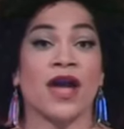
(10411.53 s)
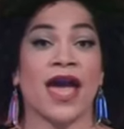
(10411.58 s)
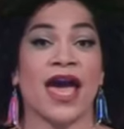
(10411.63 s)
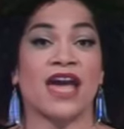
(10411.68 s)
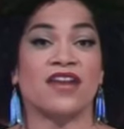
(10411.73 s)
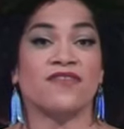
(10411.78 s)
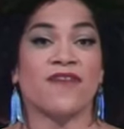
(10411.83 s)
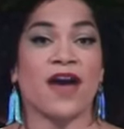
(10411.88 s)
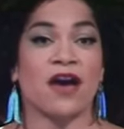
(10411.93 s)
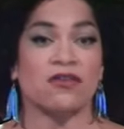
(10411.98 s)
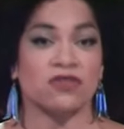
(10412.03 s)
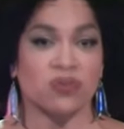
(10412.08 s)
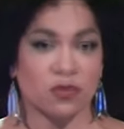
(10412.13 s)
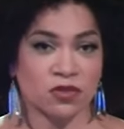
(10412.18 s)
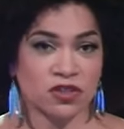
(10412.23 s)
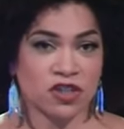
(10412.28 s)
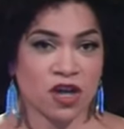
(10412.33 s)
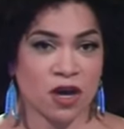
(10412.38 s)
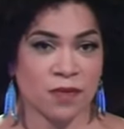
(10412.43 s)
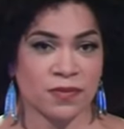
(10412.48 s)
Head of
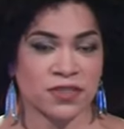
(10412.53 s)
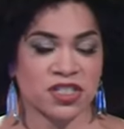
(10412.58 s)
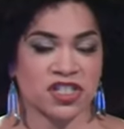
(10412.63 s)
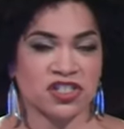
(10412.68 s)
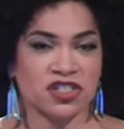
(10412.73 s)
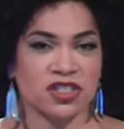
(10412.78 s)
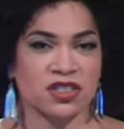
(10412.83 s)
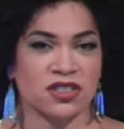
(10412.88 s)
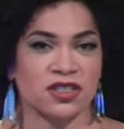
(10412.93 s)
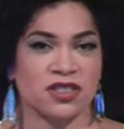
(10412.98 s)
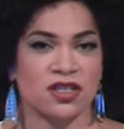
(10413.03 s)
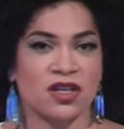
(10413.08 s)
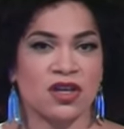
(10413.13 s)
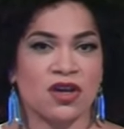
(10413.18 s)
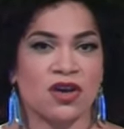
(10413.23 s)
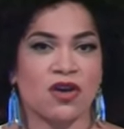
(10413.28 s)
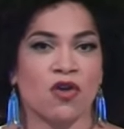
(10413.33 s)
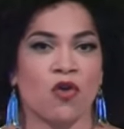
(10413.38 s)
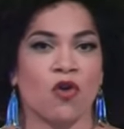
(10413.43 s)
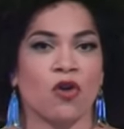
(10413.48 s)
Household competitions
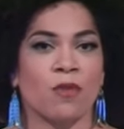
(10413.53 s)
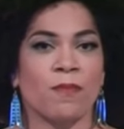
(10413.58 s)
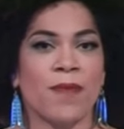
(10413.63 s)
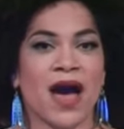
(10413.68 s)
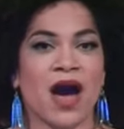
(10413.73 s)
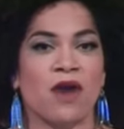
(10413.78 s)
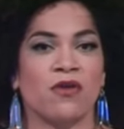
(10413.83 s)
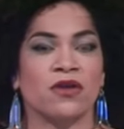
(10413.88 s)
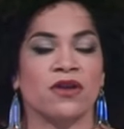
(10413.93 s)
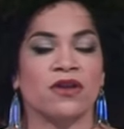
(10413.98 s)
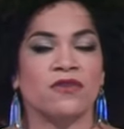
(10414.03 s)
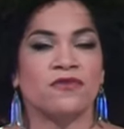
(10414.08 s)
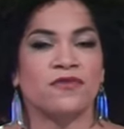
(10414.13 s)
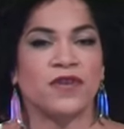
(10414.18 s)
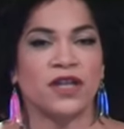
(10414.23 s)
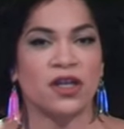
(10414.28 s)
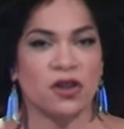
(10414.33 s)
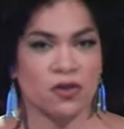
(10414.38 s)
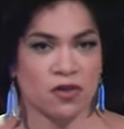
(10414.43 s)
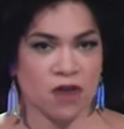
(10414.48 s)
or Power of
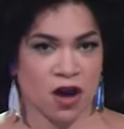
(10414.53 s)
Veto